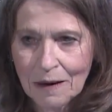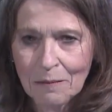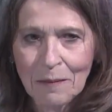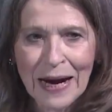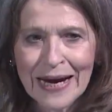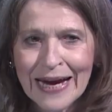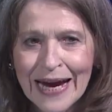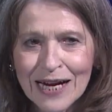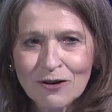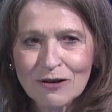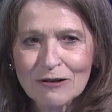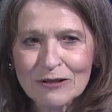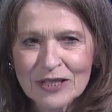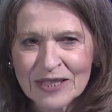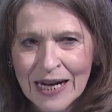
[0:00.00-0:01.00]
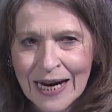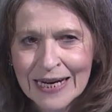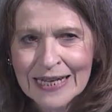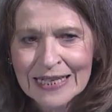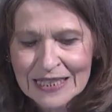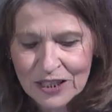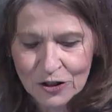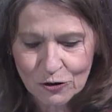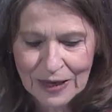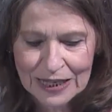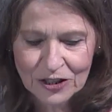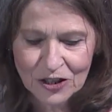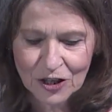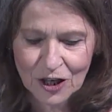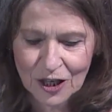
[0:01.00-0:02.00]
Myagro's tiny
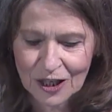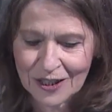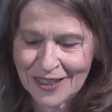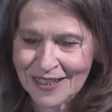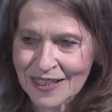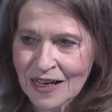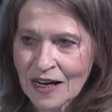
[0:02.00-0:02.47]
scratch cards